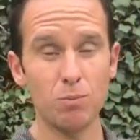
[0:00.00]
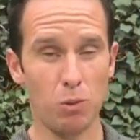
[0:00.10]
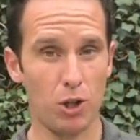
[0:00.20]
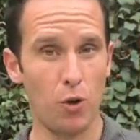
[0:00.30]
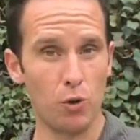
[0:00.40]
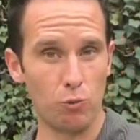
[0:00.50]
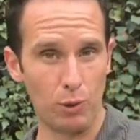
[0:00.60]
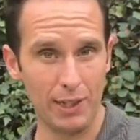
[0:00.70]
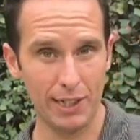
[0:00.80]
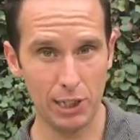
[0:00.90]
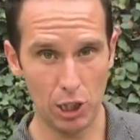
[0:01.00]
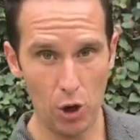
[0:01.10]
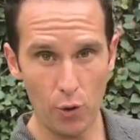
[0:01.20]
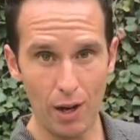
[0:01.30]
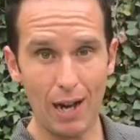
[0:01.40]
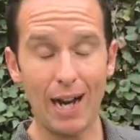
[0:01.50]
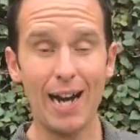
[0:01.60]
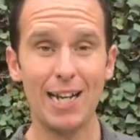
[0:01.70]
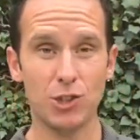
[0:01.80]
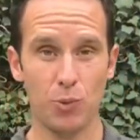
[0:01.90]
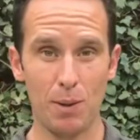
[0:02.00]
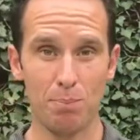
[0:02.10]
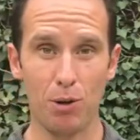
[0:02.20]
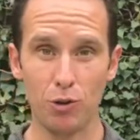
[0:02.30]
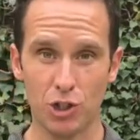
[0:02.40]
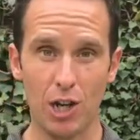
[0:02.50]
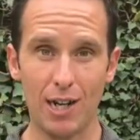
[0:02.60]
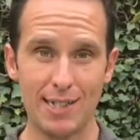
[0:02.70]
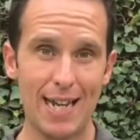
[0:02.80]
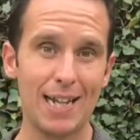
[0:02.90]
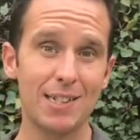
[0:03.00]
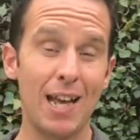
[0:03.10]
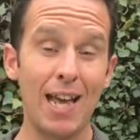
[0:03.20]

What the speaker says: we're going really low to high as we approach contact.